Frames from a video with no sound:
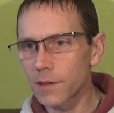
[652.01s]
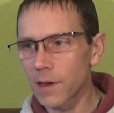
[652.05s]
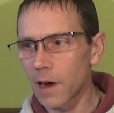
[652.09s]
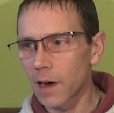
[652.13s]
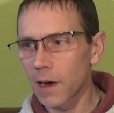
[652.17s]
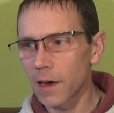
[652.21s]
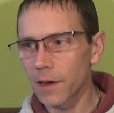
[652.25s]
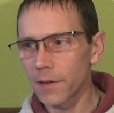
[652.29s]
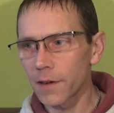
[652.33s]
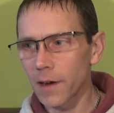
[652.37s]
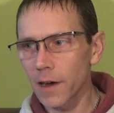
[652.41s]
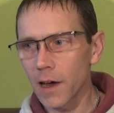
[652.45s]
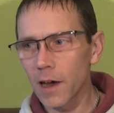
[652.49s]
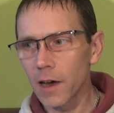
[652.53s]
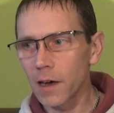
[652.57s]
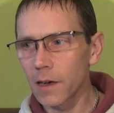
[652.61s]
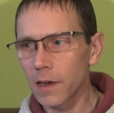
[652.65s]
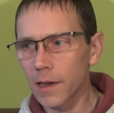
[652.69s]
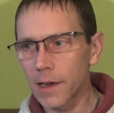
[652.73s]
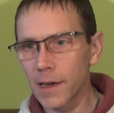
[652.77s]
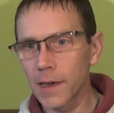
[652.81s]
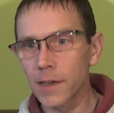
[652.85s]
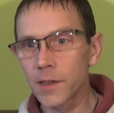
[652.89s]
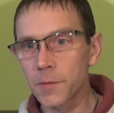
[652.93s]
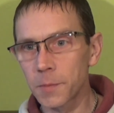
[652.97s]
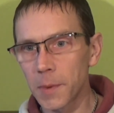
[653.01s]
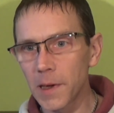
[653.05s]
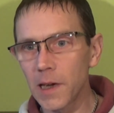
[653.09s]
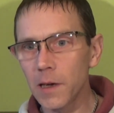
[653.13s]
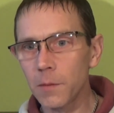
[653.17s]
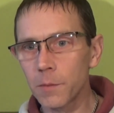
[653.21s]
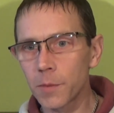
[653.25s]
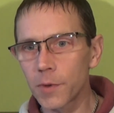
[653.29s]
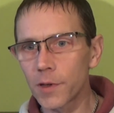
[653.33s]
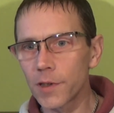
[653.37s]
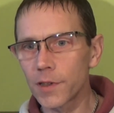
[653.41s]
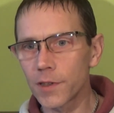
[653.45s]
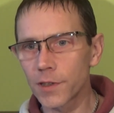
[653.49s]
I heard of kids being
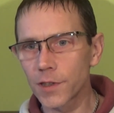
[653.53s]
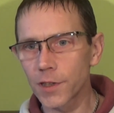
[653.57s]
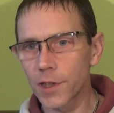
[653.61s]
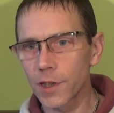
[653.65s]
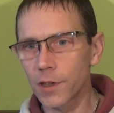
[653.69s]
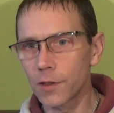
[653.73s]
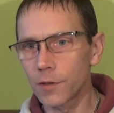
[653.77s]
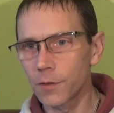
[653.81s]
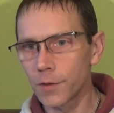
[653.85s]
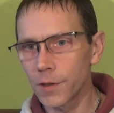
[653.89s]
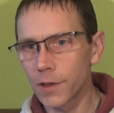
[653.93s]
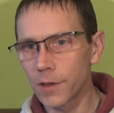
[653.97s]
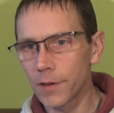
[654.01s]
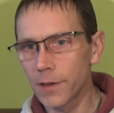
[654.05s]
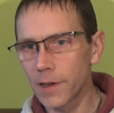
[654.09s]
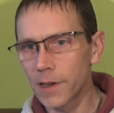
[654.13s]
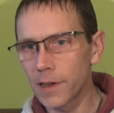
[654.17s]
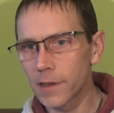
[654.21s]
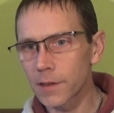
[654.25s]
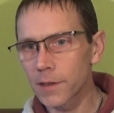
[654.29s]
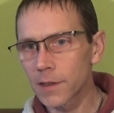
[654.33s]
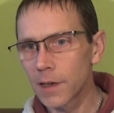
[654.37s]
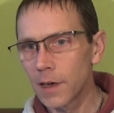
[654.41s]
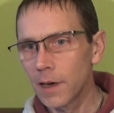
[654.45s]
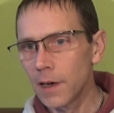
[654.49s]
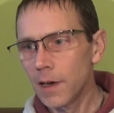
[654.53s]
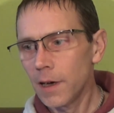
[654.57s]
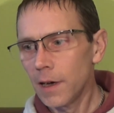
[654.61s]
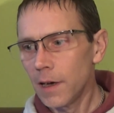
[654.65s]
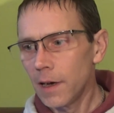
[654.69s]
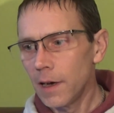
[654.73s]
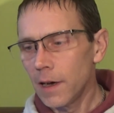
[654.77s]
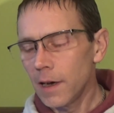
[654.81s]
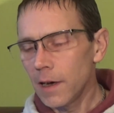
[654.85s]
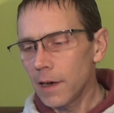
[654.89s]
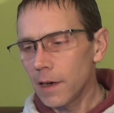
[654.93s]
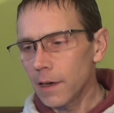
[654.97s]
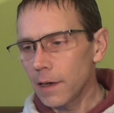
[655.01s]
put in secure units,
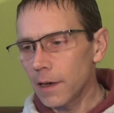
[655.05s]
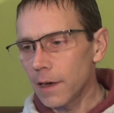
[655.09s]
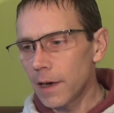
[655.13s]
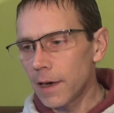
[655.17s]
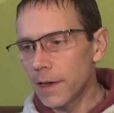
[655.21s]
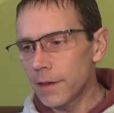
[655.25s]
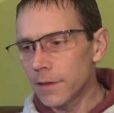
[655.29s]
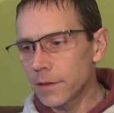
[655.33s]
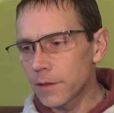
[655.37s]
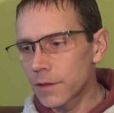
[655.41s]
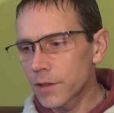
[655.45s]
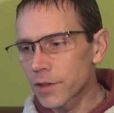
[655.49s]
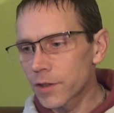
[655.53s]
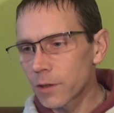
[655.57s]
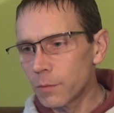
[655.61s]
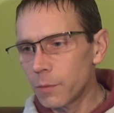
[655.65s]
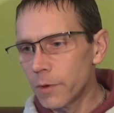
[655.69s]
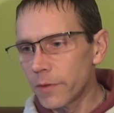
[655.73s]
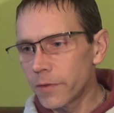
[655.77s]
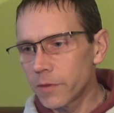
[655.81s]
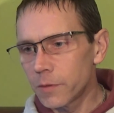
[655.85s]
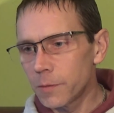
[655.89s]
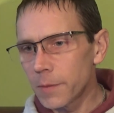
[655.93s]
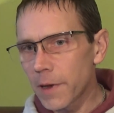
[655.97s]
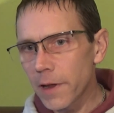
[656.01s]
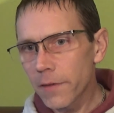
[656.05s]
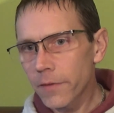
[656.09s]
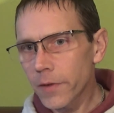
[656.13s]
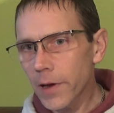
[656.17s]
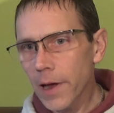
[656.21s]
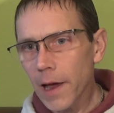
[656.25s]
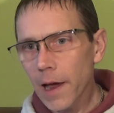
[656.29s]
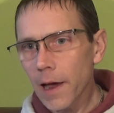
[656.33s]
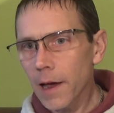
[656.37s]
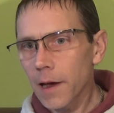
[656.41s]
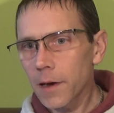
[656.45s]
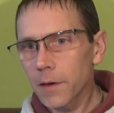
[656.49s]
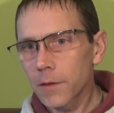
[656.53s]
and some of them never
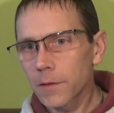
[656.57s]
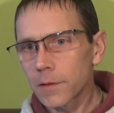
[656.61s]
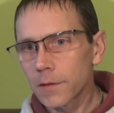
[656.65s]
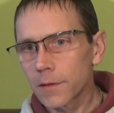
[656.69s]
get out.